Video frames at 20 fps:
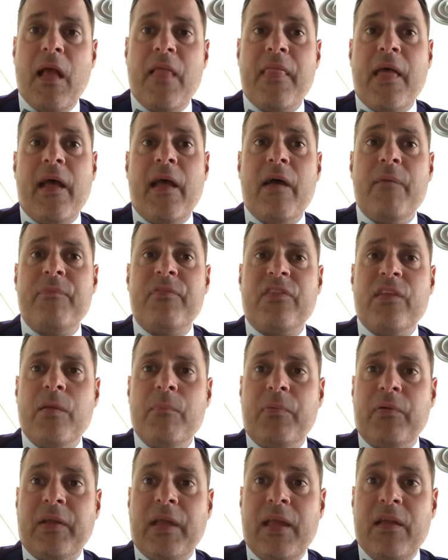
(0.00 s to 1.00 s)
And that has
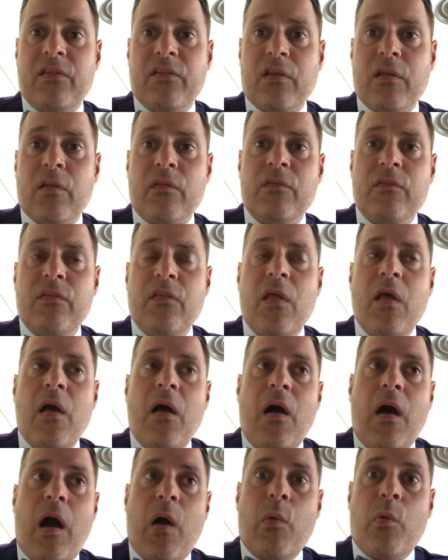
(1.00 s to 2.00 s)
implications
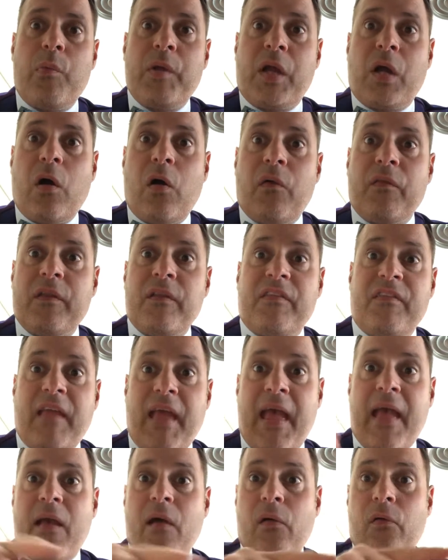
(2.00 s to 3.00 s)
on what we call the
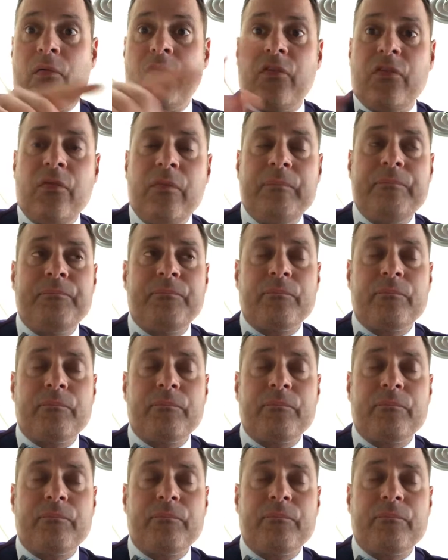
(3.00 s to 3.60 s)
tails